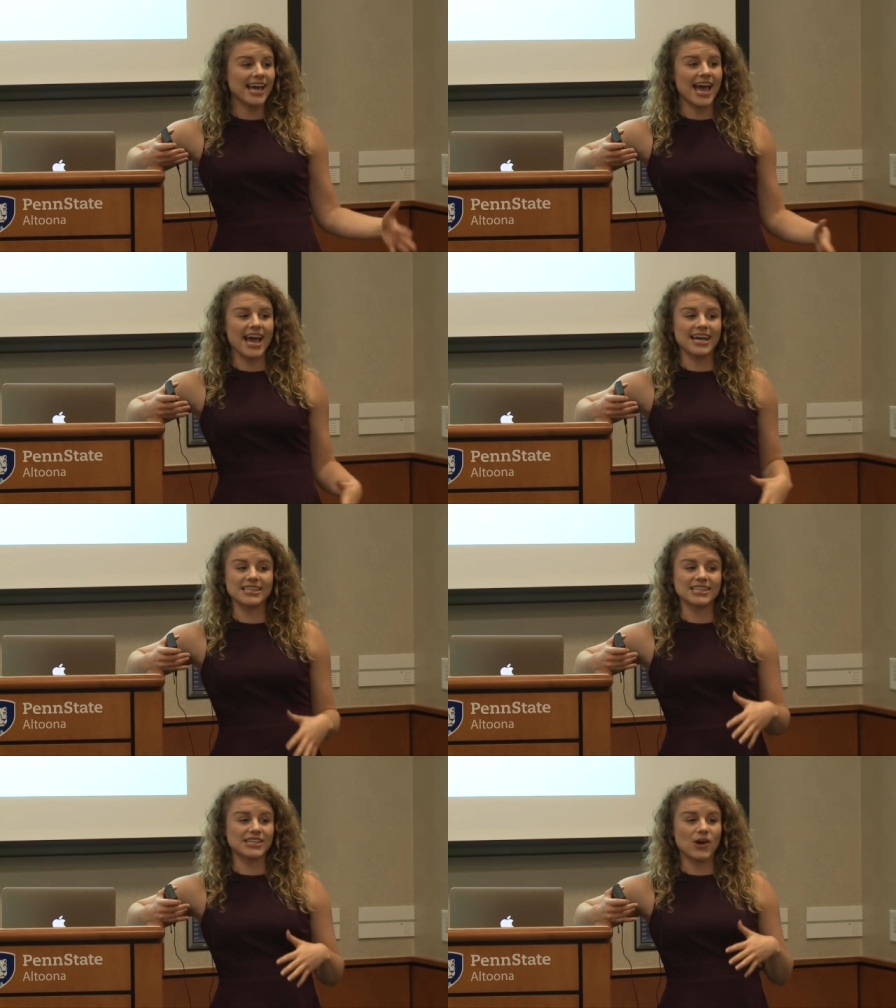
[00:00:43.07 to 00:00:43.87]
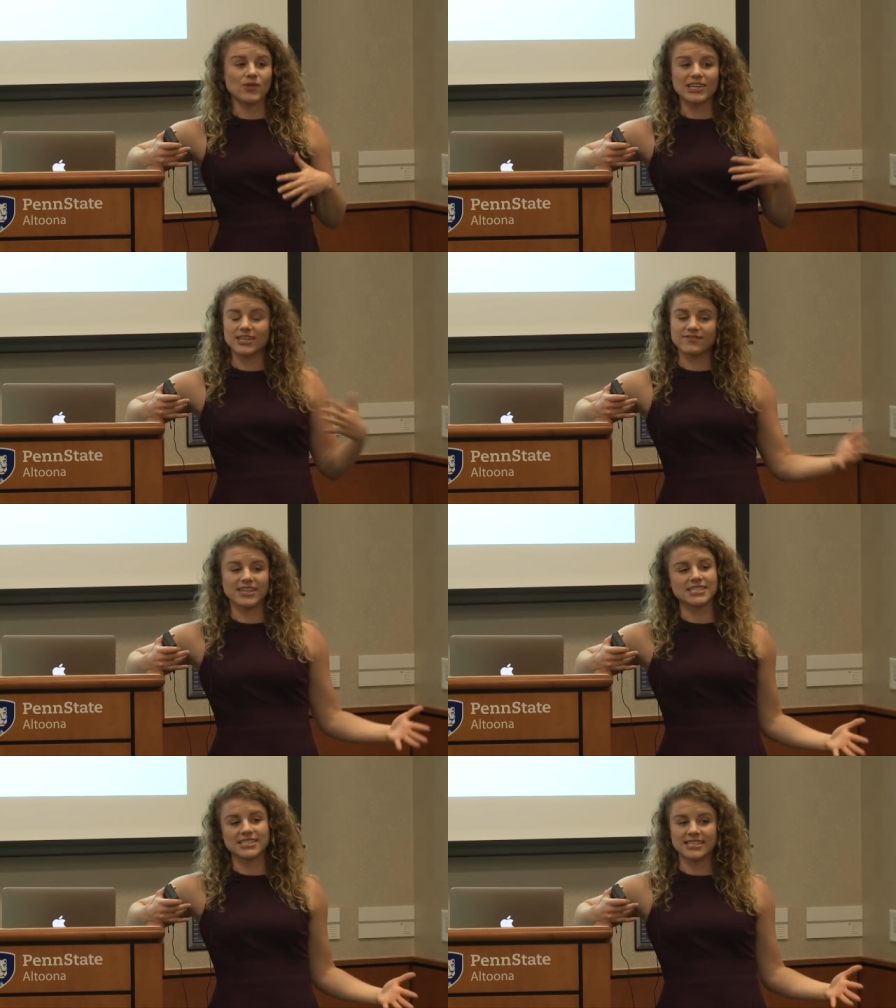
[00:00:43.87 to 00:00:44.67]
and the only
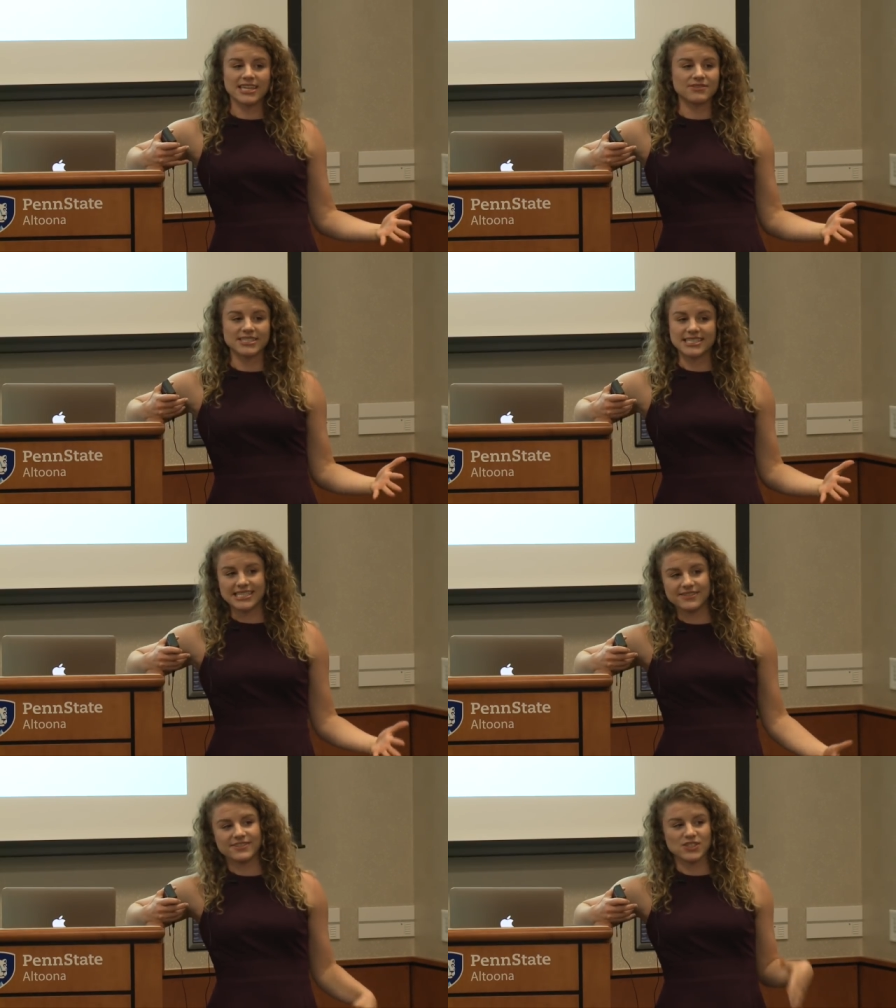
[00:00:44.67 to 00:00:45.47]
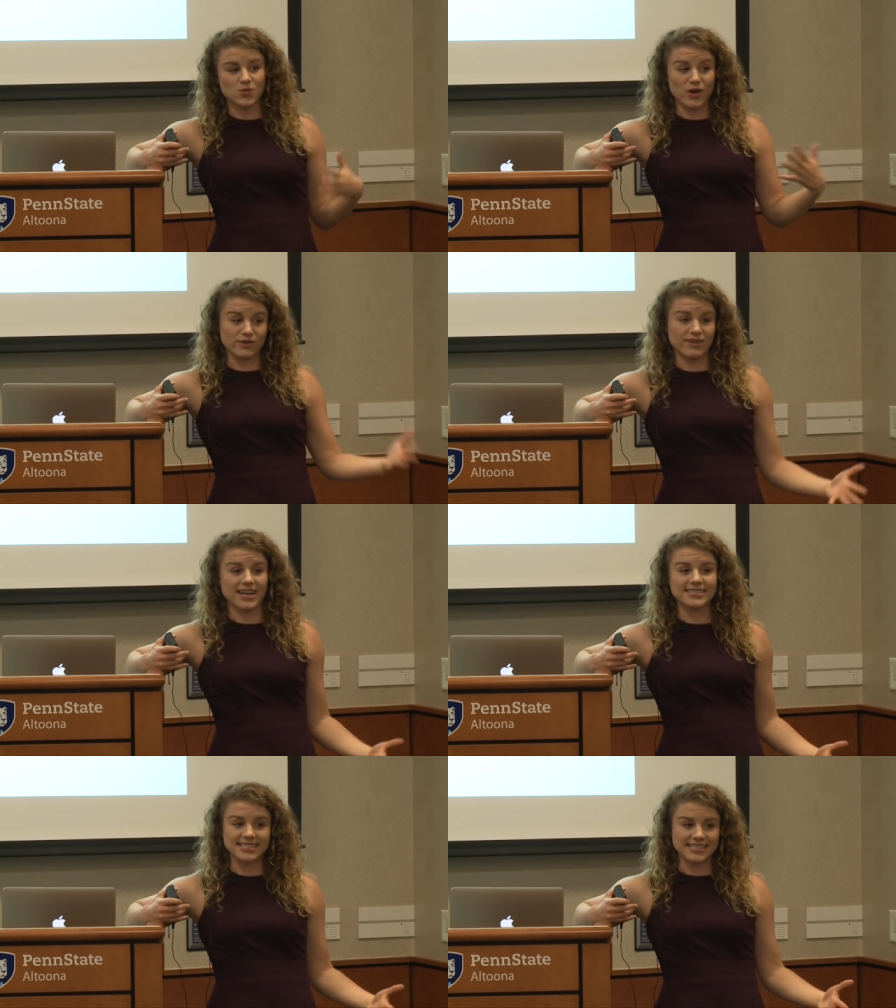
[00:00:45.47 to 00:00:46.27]
intervention that they receive is water
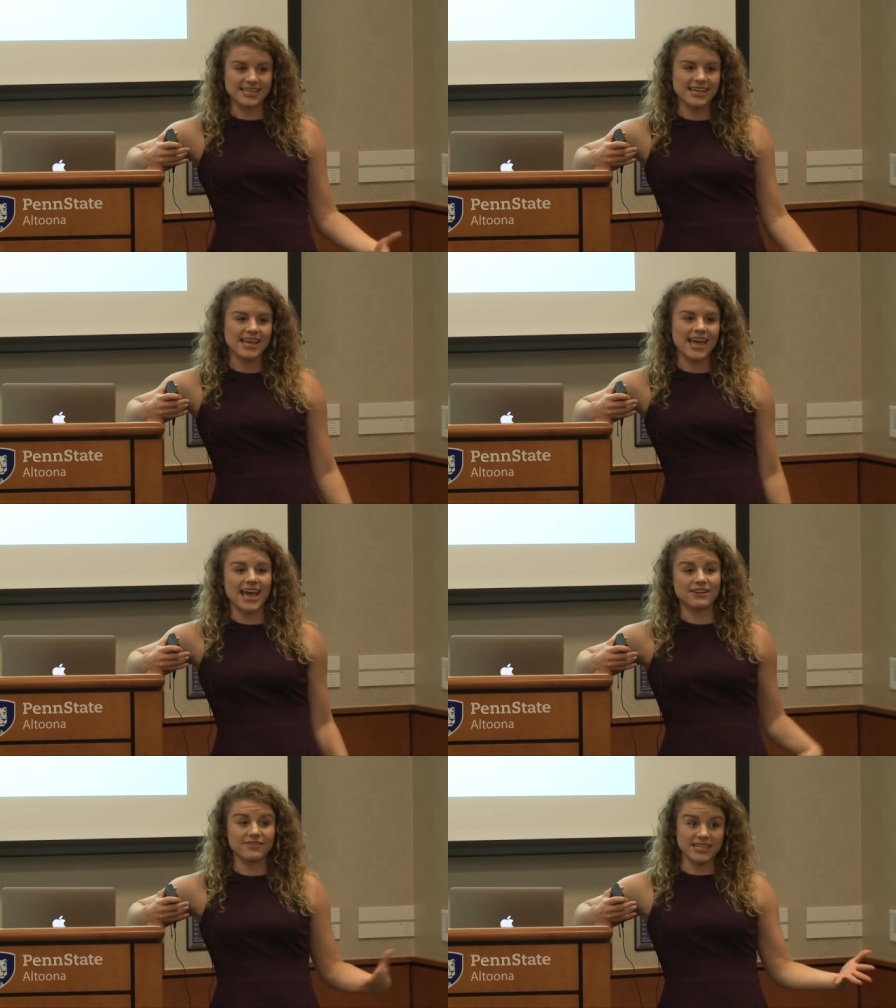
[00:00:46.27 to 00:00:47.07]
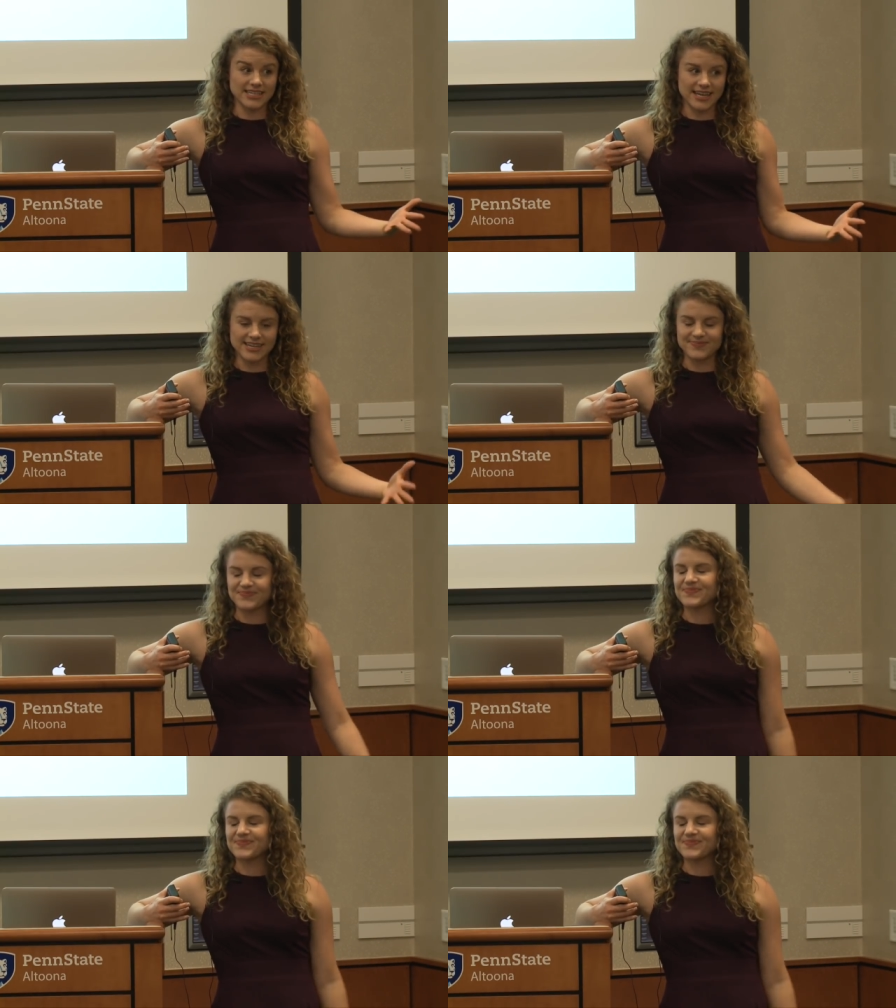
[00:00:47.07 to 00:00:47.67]
fasting and a vegan diet.